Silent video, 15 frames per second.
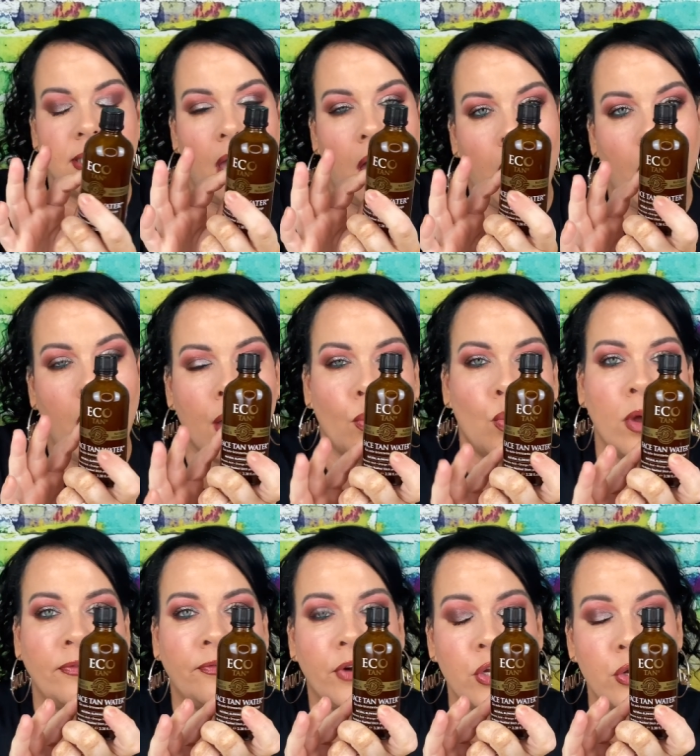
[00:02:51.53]
uh,
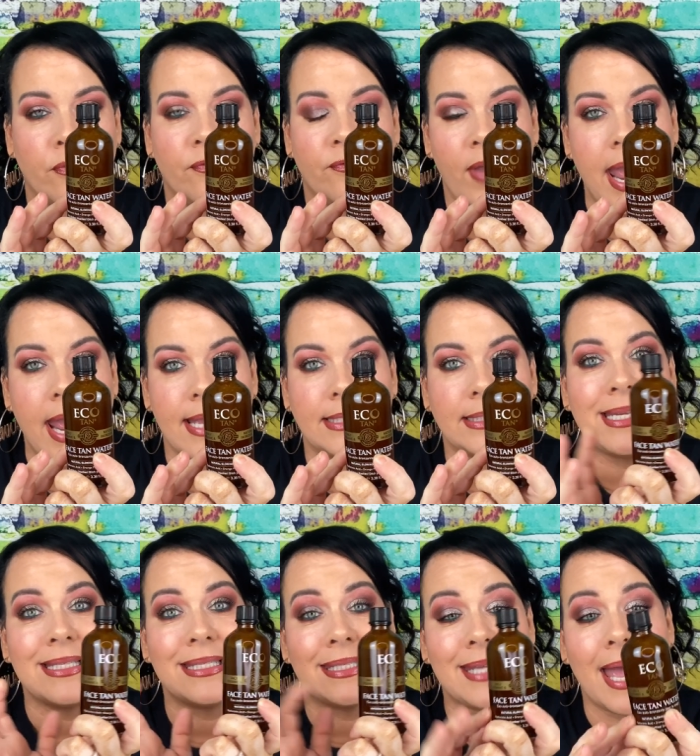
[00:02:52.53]
one for your face
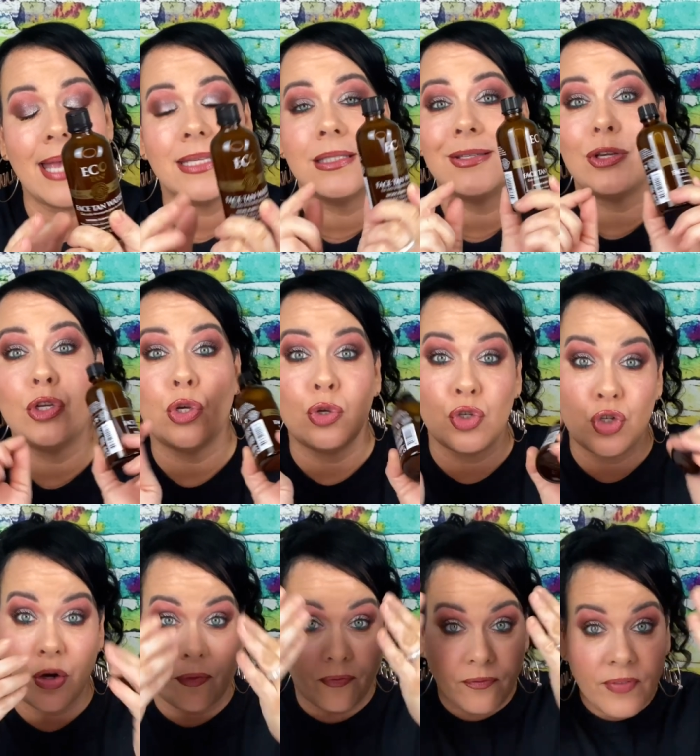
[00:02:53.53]
it says to use
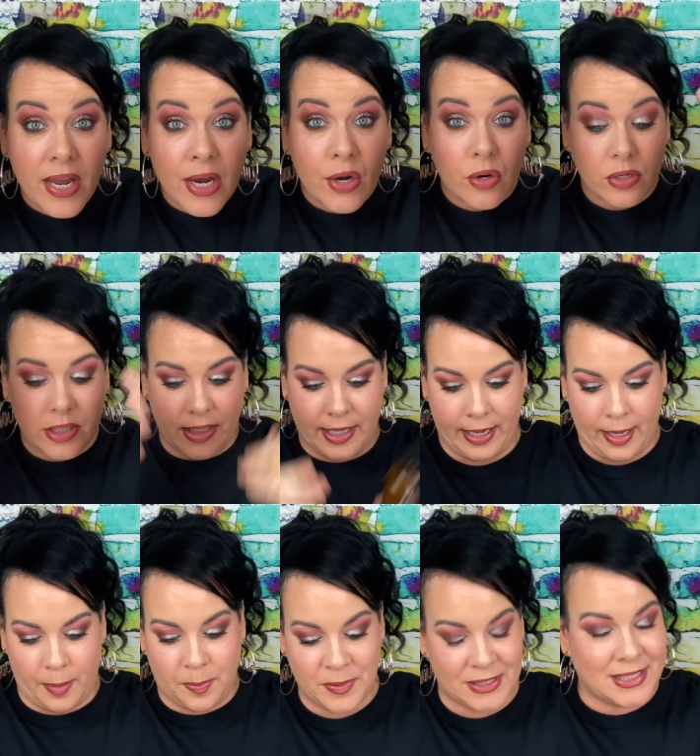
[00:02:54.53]
your
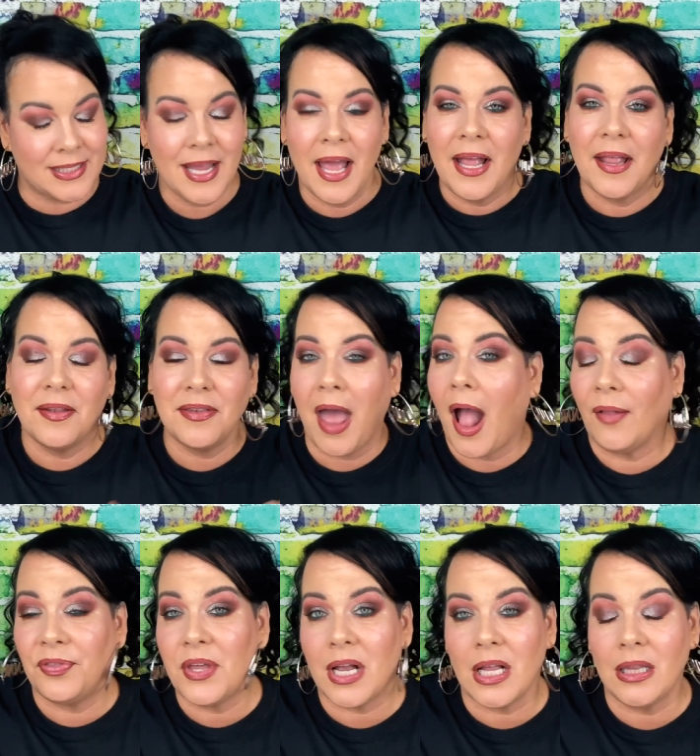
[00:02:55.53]
fingertips
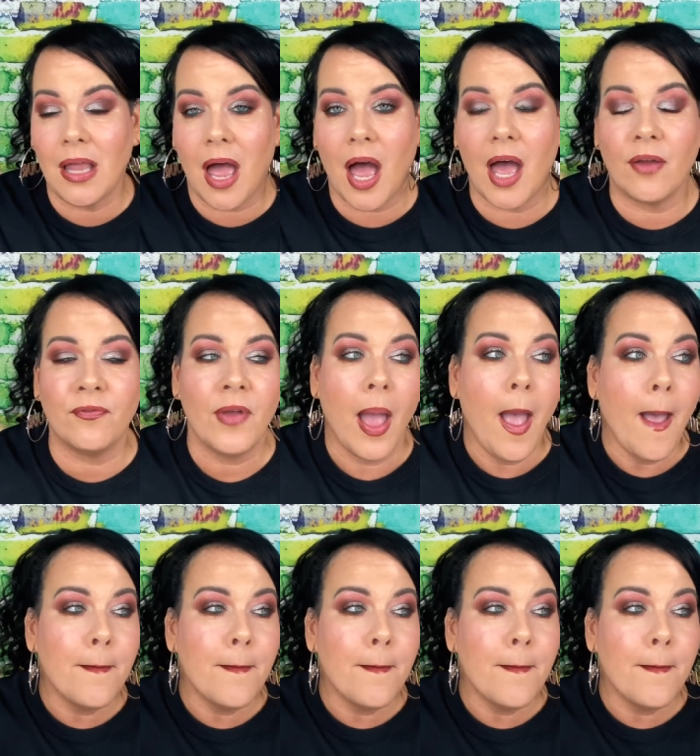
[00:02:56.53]
not the glove